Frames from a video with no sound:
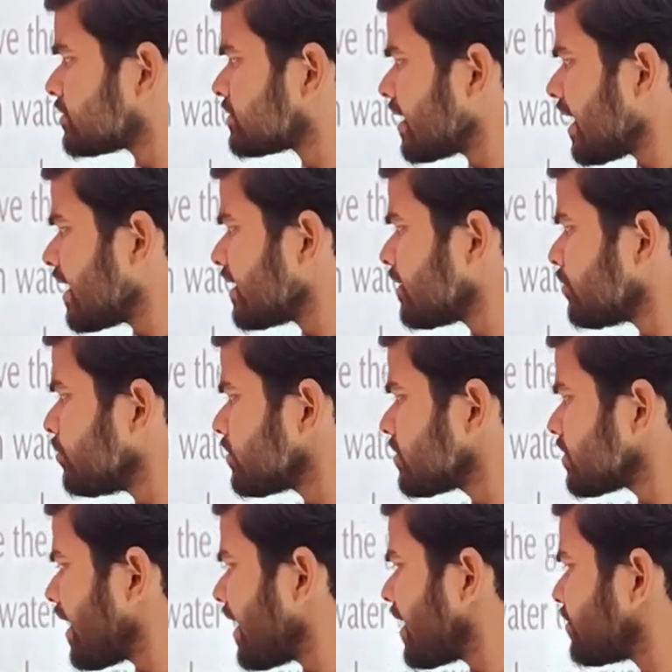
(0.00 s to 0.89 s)

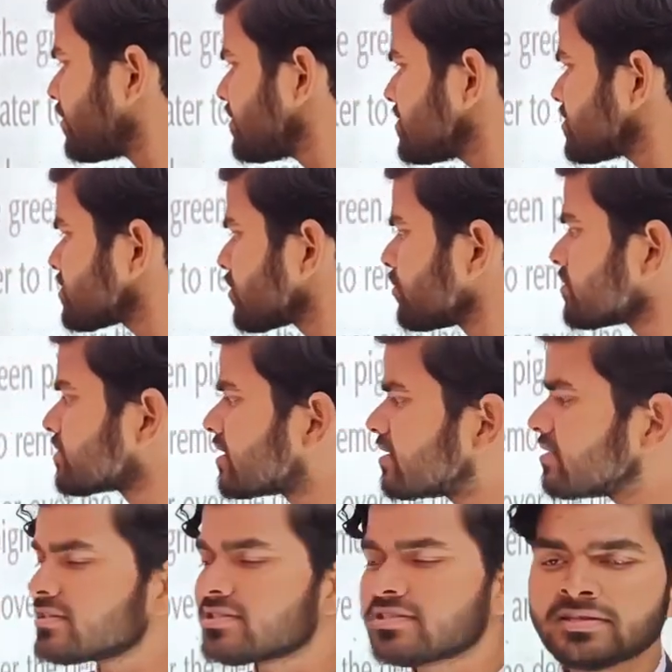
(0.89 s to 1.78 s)
dilute iodine
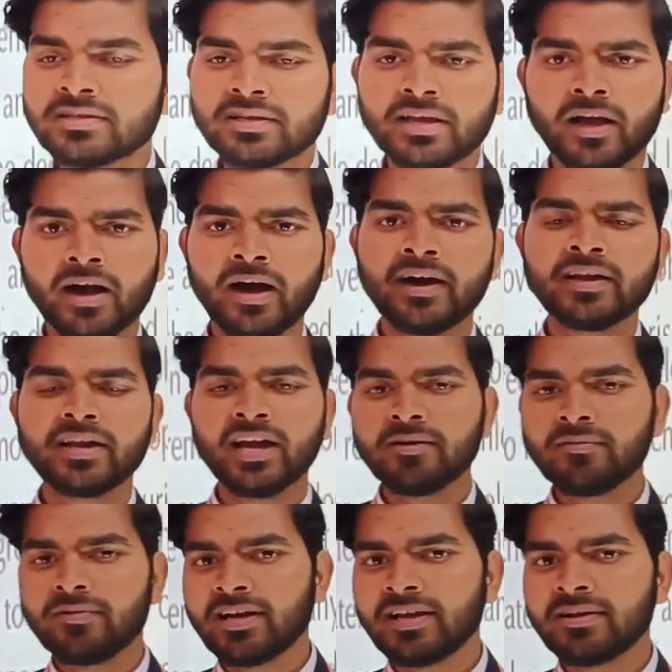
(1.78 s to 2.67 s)
solutions are
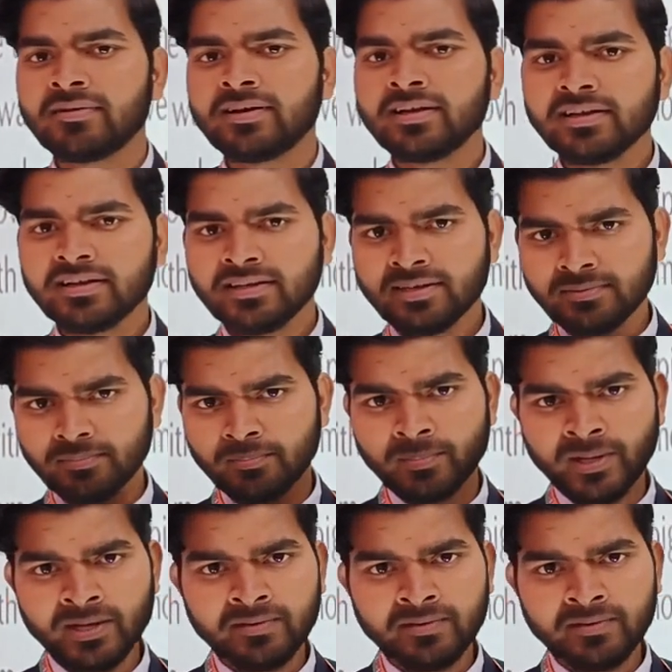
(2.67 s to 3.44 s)
available in